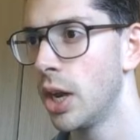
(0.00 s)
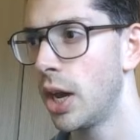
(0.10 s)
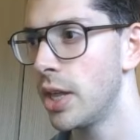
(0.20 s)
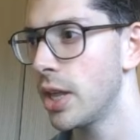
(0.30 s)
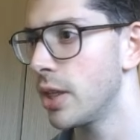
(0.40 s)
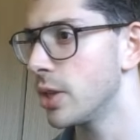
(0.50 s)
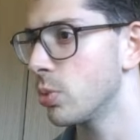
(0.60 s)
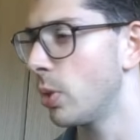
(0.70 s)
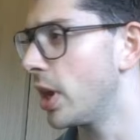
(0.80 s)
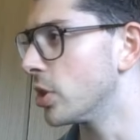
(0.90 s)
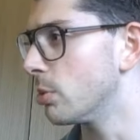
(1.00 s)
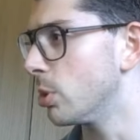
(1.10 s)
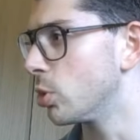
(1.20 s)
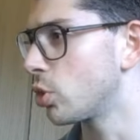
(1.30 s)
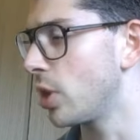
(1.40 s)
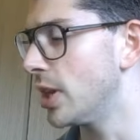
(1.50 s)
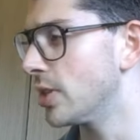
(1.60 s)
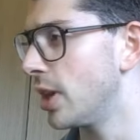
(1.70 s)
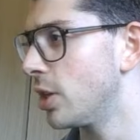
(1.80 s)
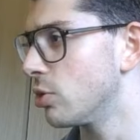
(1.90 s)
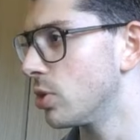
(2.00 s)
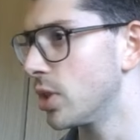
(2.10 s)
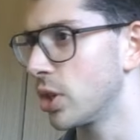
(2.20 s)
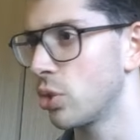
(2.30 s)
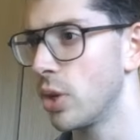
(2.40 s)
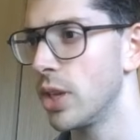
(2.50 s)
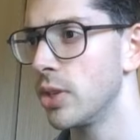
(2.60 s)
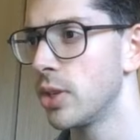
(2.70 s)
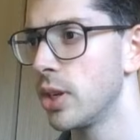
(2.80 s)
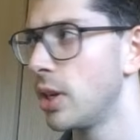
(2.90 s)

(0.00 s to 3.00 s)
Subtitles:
I think this one has the most trades at 106 trades.